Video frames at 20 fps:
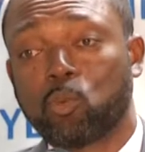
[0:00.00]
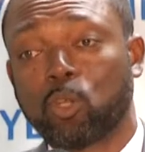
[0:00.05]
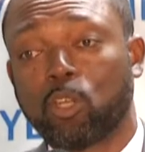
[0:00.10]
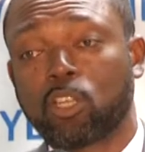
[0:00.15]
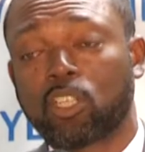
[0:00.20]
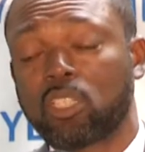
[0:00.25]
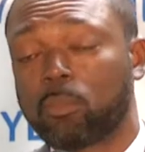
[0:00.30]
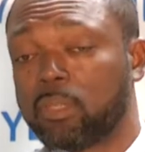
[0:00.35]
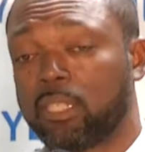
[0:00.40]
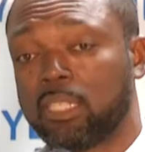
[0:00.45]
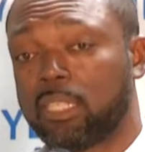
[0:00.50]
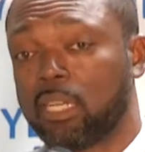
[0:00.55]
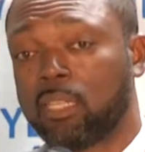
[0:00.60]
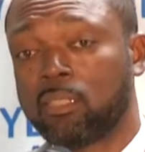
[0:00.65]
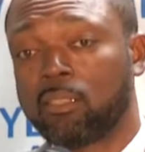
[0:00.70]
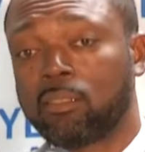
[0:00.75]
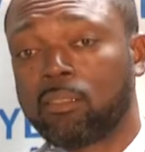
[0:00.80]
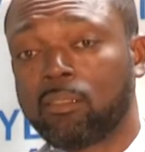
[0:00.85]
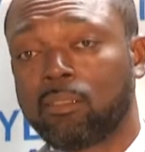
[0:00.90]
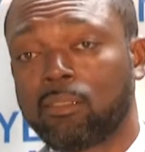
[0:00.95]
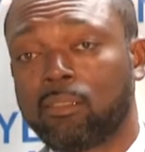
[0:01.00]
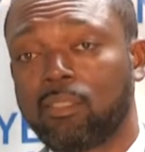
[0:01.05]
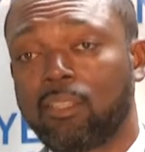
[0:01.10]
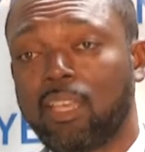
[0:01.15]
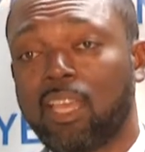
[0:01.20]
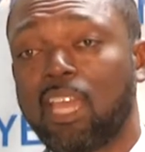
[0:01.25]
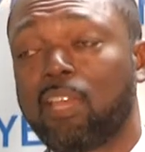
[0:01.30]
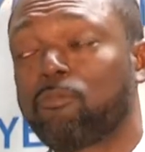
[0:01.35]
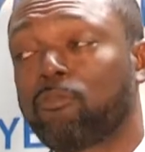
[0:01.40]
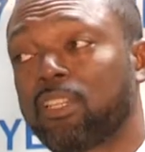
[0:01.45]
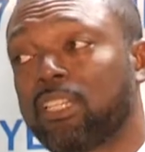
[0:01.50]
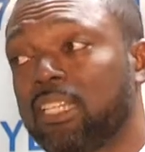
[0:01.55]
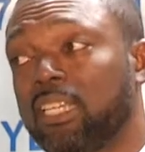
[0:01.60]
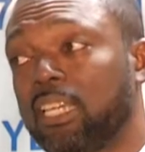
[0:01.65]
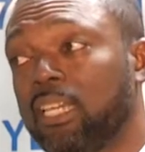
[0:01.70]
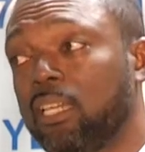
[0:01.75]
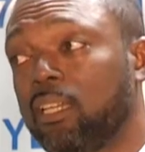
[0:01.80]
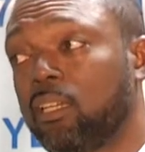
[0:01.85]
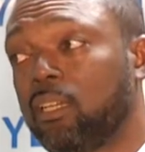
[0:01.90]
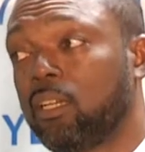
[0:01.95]
work to be done every
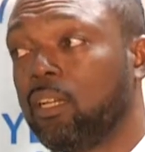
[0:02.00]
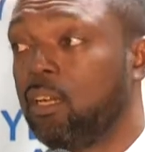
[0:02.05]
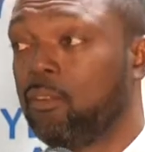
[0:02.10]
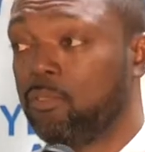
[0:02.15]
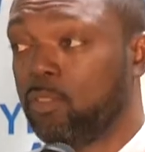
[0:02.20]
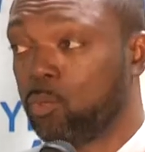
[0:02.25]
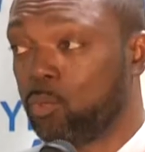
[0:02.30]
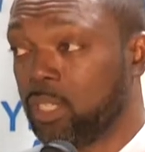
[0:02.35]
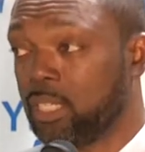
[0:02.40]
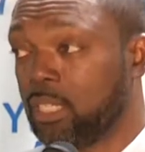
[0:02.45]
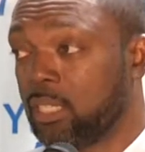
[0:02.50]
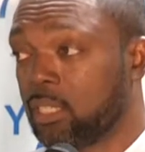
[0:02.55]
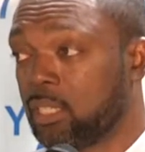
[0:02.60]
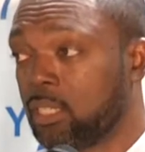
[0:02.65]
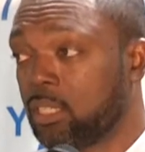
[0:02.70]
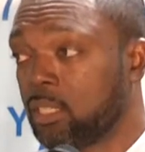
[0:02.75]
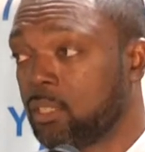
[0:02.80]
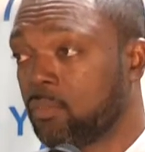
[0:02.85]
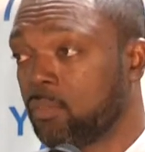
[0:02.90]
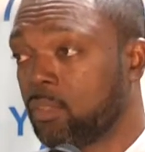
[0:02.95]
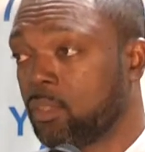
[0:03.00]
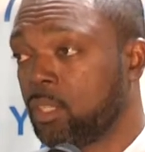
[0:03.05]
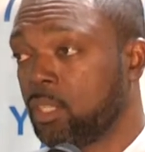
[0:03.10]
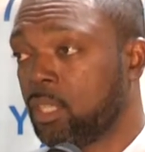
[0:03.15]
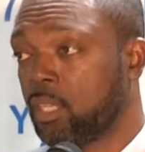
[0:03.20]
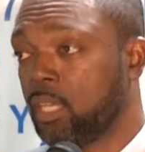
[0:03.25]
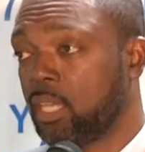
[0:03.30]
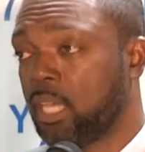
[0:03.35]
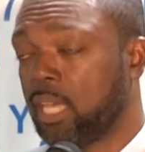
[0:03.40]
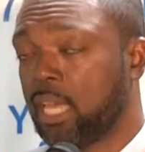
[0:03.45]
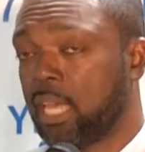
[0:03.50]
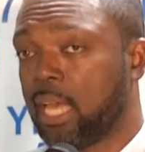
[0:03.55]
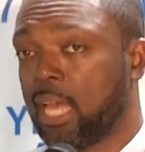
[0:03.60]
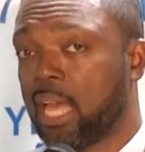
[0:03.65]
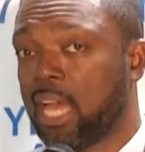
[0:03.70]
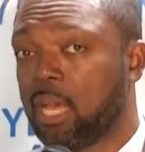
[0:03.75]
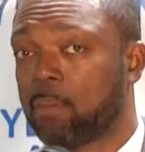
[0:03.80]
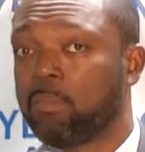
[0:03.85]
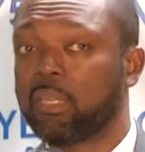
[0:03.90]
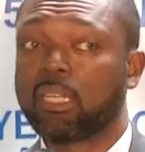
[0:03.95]
day of the week.
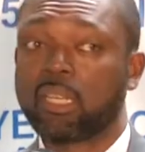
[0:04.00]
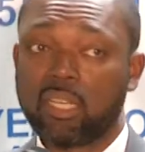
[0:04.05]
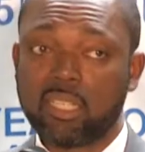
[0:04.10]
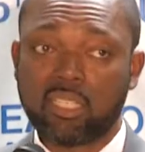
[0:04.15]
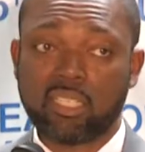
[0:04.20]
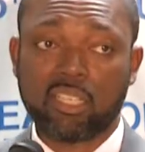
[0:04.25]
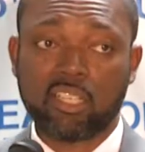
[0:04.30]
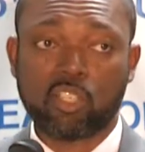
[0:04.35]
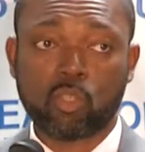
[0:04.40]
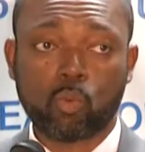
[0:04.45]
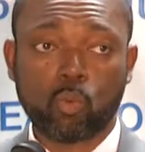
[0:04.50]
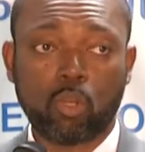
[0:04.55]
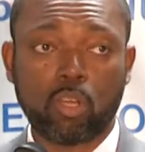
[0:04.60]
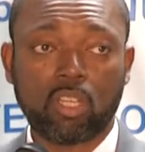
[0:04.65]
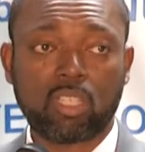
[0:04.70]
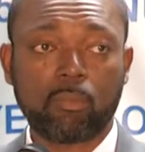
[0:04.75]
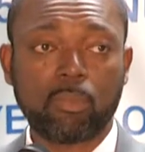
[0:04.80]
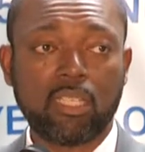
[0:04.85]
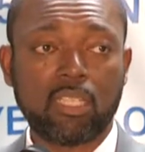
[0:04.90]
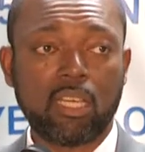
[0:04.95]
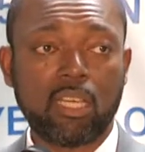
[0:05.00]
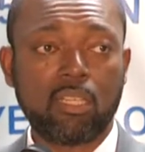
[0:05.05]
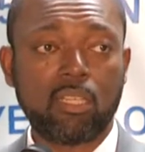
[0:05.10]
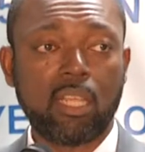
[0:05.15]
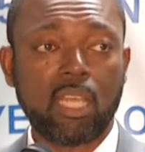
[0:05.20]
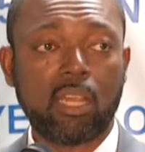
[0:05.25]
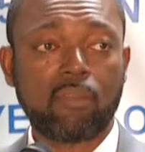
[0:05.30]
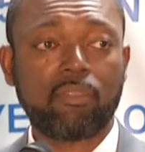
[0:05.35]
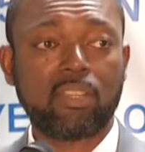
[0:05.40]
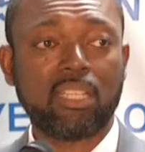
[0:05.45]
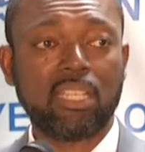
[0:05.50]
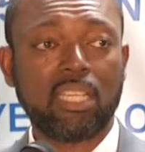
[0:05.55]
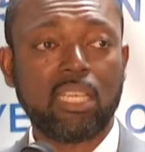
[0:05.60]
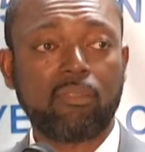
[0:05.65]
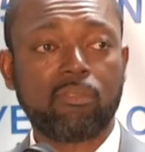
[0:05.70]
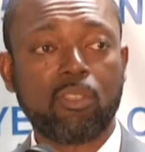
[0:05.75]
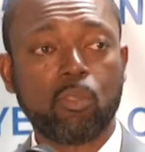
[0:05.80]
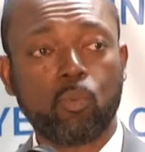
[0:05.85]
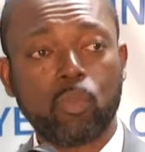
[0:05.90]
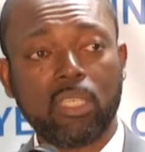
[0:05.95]
And because there's work to be done every day
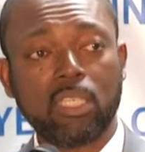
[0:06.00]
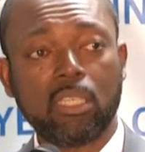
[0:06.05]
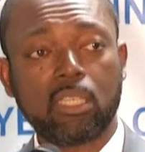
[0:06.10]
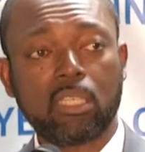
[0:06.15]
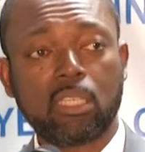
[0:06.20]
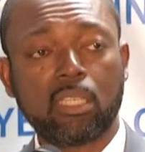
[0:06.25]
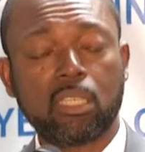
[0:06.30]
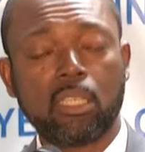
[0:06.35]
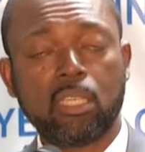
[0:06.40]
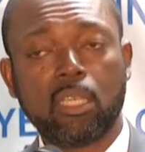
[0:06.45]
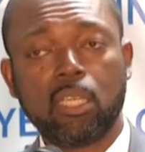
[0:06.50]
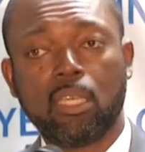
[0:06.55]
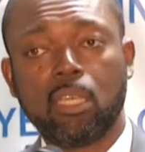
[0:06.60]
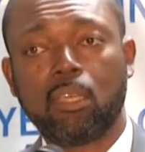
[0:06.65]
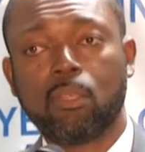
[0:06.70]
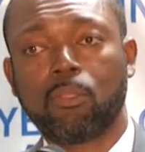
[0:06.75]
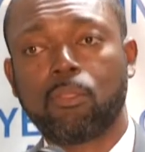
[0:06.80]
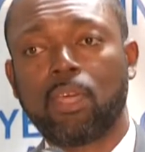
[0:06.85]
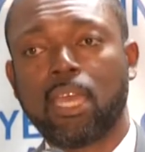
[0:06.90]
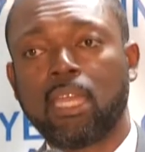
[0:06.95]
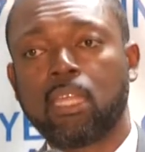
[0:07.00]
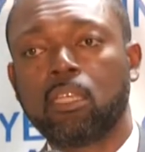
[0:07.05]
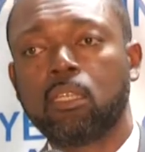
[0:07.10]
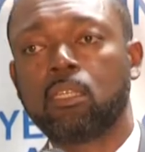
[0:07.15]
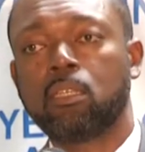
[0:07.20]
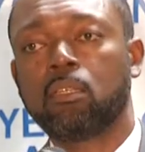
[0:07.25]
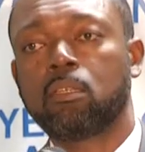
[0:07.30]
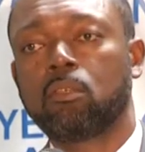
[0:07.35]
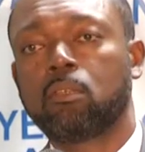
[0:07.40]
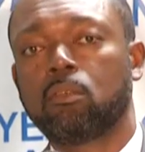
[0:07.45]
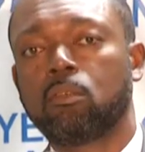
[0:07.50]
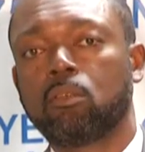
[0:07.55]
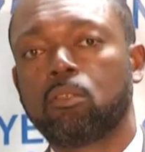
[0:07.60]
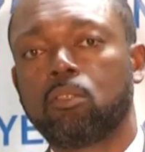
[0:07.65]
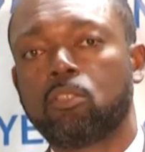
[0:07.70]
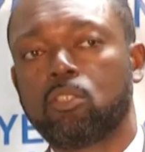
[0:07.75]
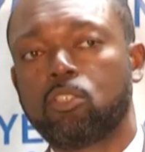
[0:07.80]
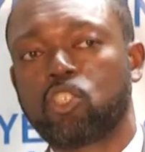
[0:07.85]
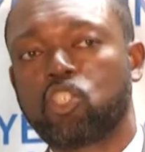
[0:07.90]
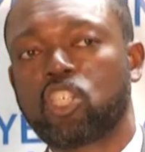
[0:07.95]
of the week, then
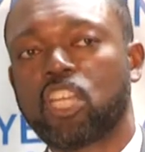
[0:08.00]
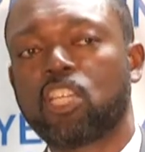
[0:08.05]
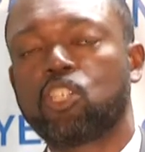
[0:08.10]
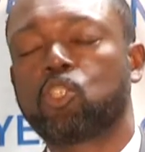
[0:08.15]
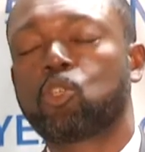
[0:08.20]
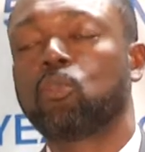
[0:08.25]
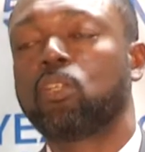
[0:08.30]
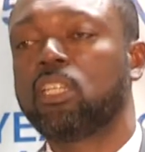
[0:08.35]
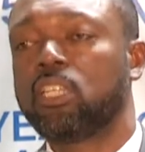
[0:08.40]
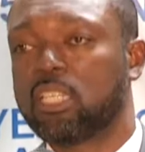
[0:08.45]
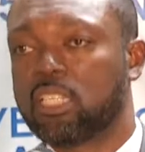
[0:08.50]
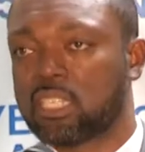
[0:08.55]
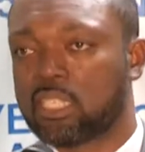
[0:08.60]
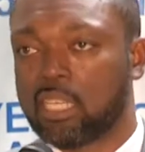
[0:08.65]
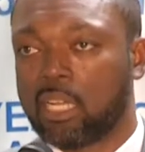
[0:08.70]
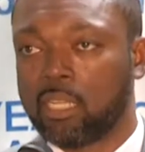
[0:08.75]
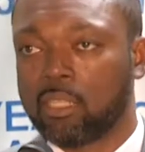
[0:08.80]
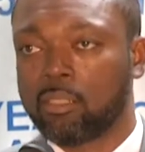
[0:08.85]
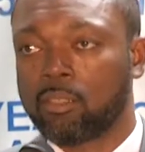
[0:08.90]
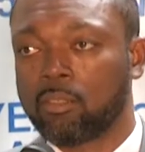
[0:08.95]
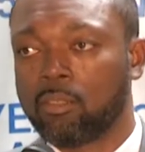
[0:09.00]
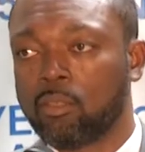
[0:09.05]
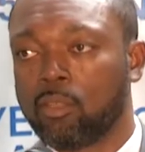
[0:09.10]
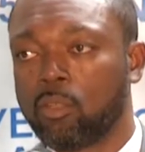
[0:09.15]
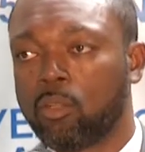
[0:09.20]
scheduling is done